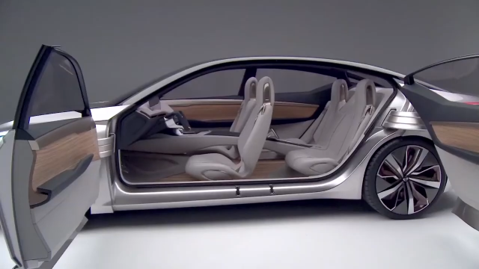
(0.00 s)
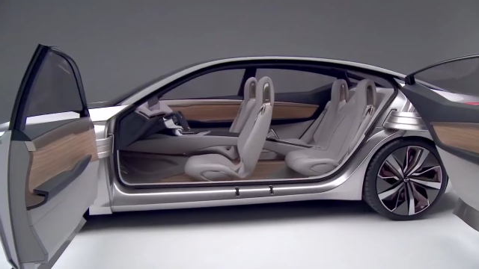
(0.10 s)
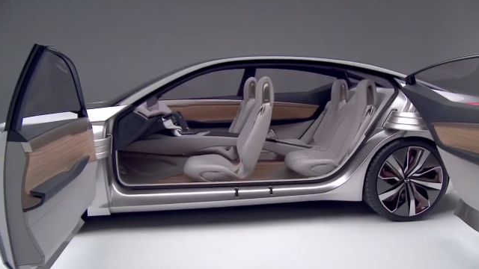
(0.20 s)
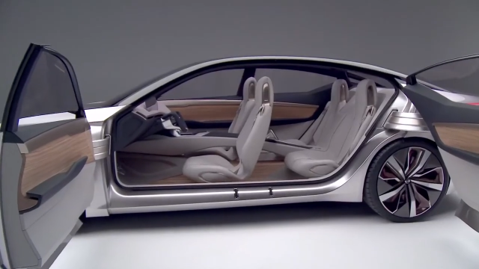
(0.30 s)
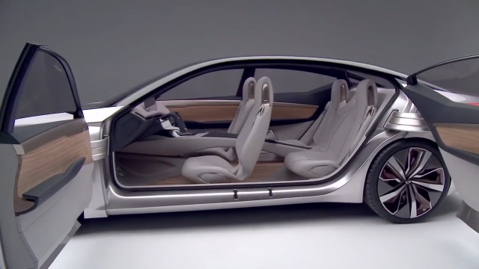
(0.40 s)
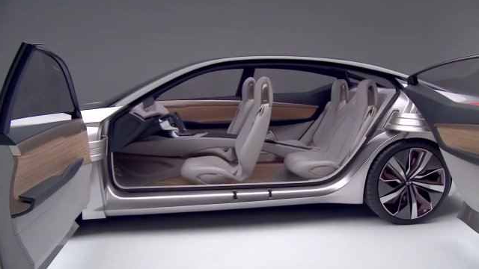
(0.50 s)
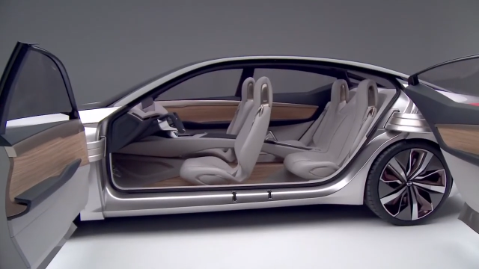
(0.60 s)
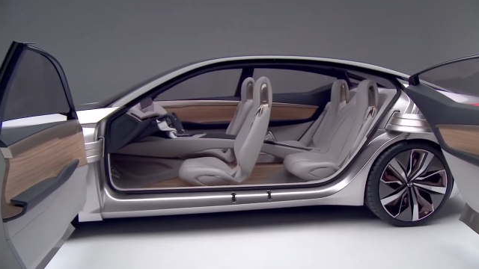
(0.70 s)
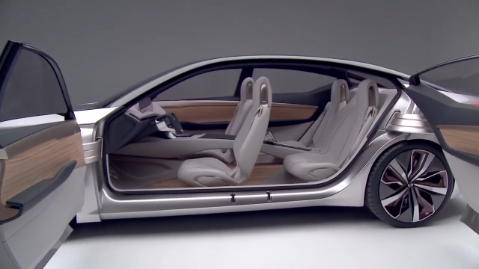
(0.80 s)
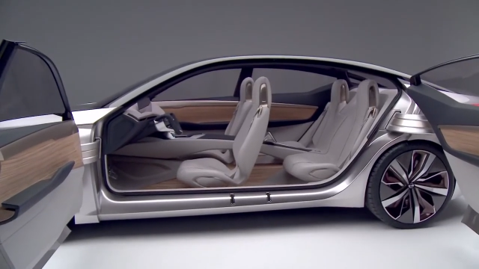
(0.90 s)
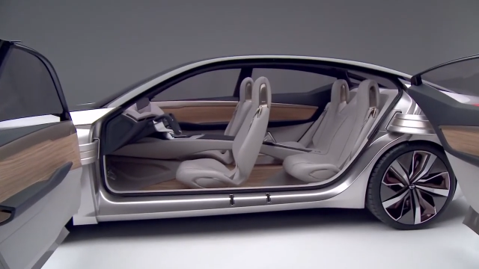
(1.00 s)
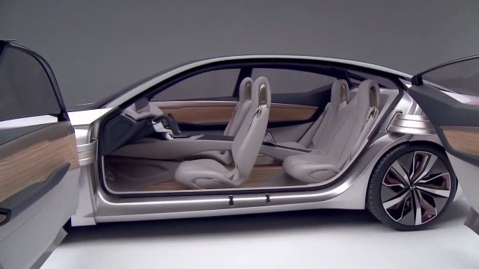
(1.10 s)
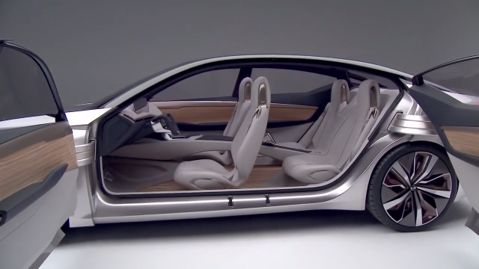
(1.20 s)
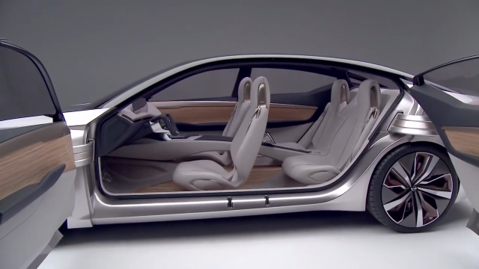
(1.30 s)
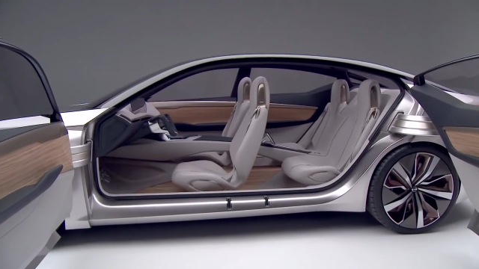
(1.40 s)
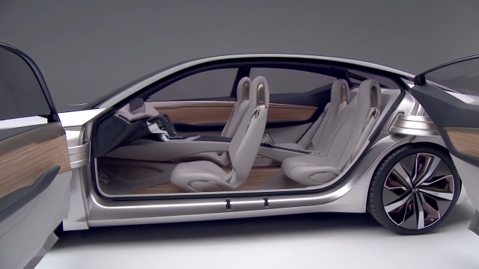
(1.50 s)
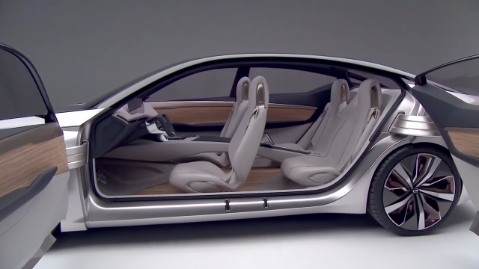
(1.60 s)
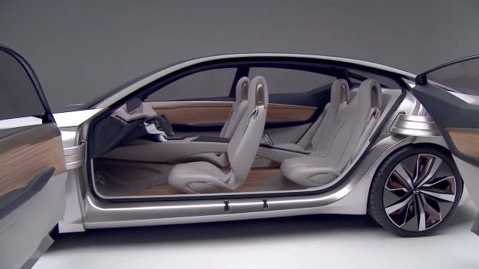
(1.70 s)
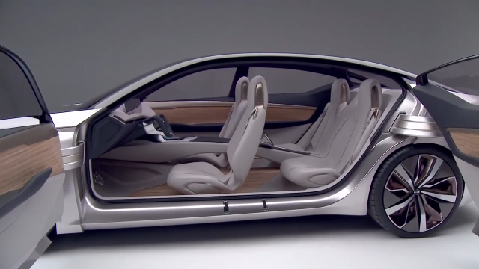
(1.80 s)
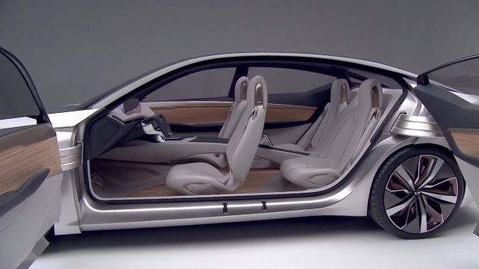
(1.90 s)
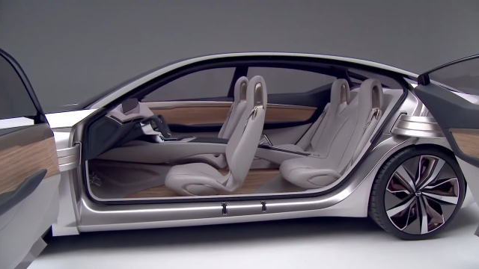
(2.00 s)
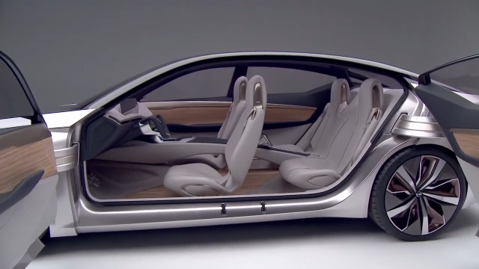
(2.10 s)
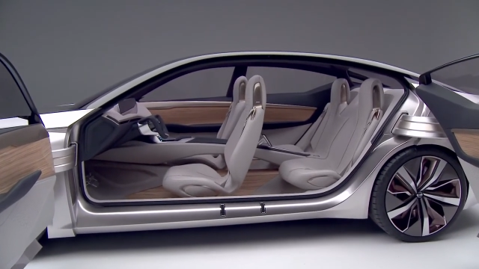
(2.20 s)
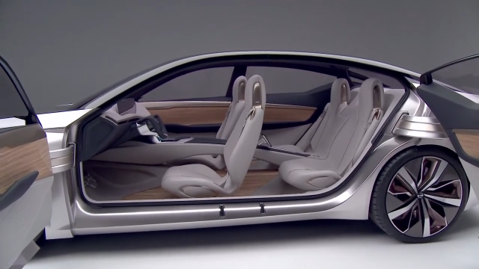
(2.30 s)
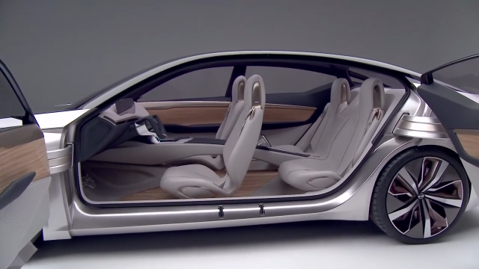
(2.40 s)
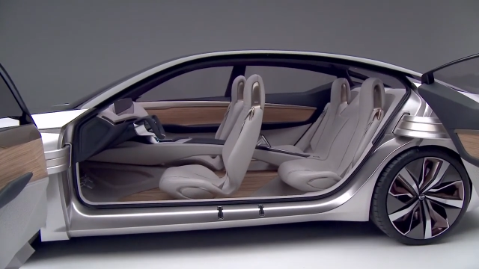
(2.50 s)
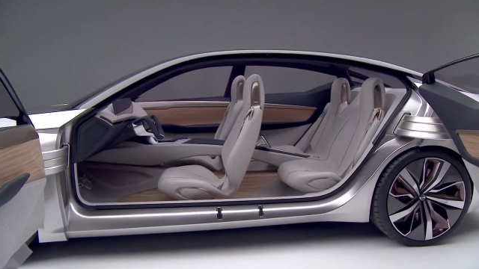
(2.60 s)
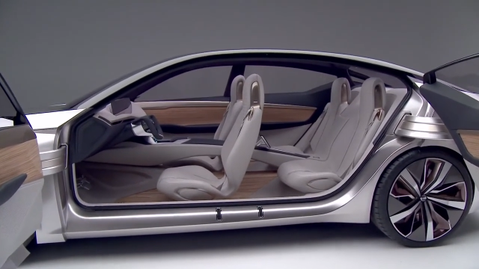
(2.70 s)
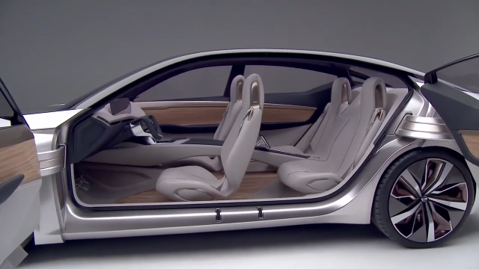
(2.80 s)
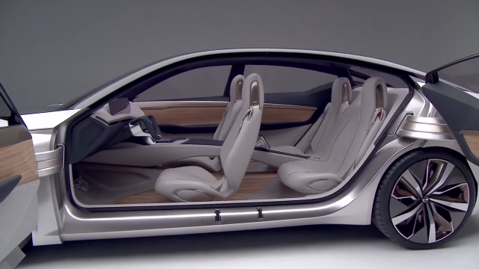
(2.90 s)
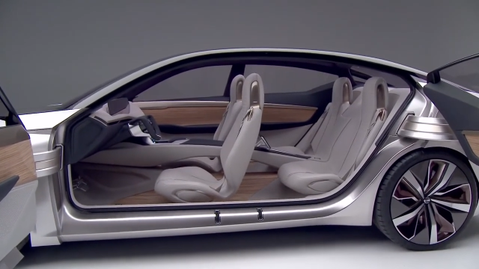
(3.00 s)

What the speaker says: No face is visible, so there are no lips to read.